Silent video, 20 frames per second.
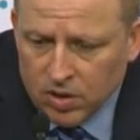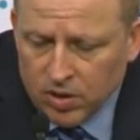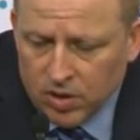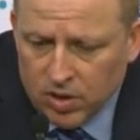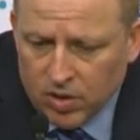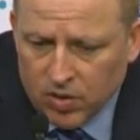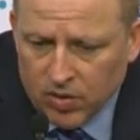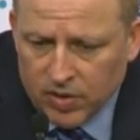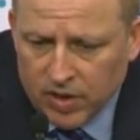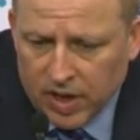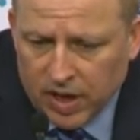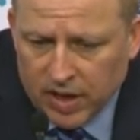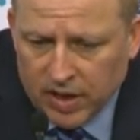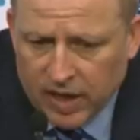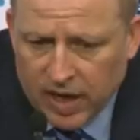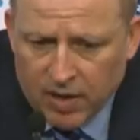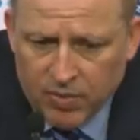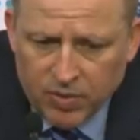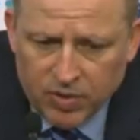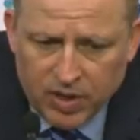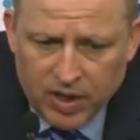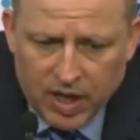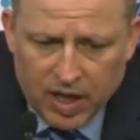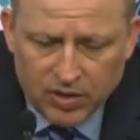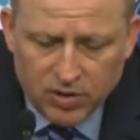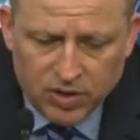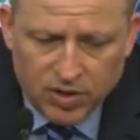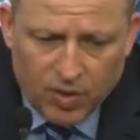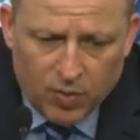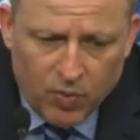You know, and
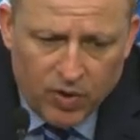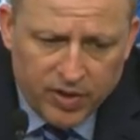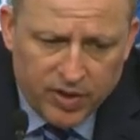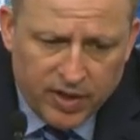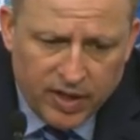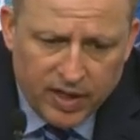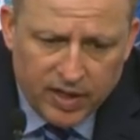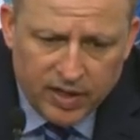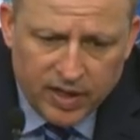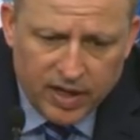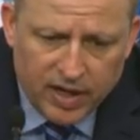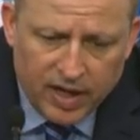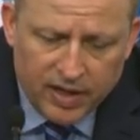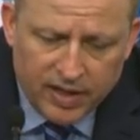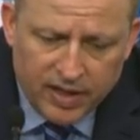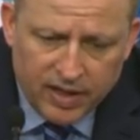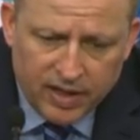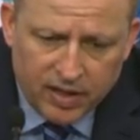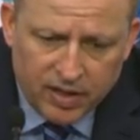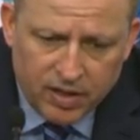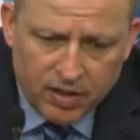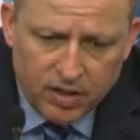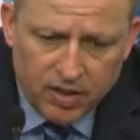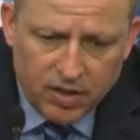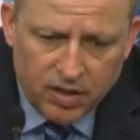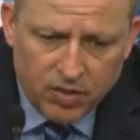that's the one thing that I think,